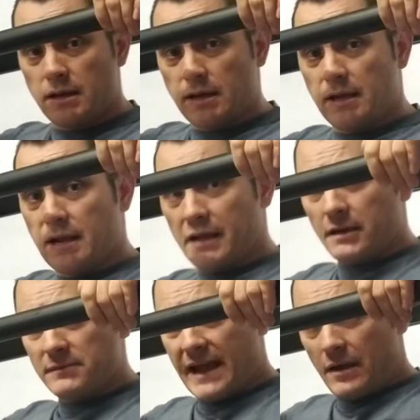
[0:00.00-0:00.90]
and then I
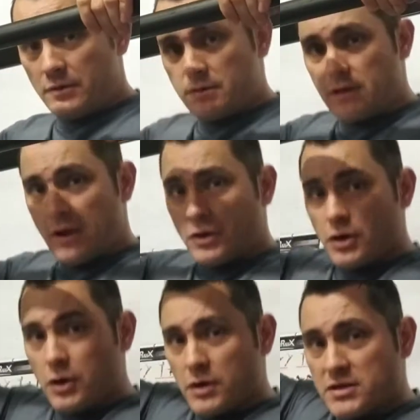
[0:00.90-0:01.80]
come down. Now you're going
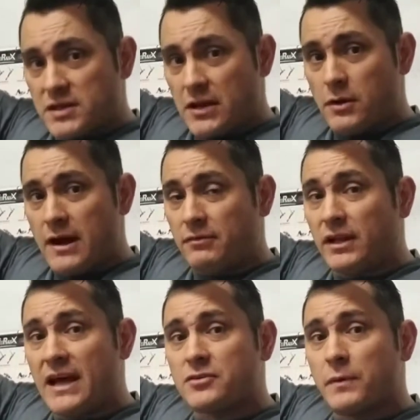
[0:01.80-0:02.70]
to notice that you have
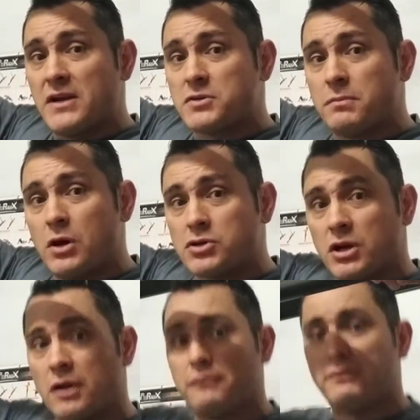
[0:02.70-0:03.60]
less range of motion
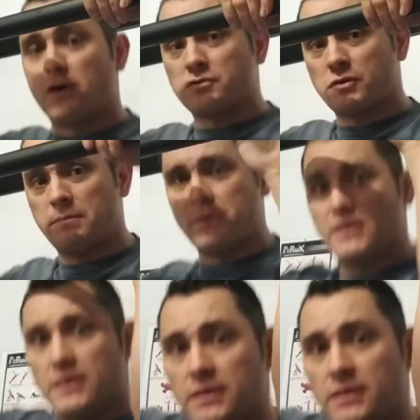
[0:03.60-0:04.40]
on a false grip